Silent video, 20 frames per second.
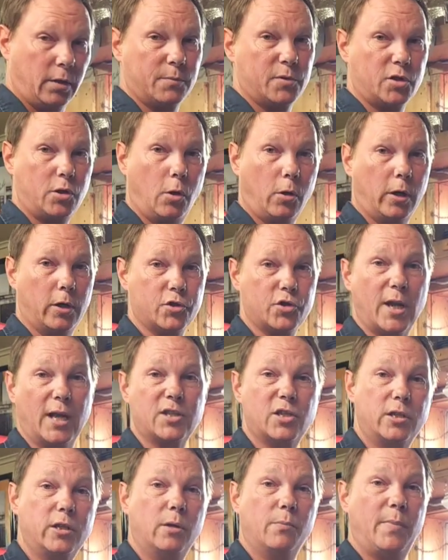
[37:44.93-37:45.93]
storage.
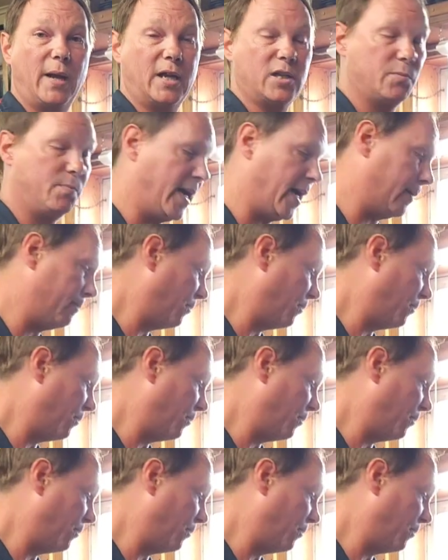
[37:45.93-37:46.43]
That's your best bet.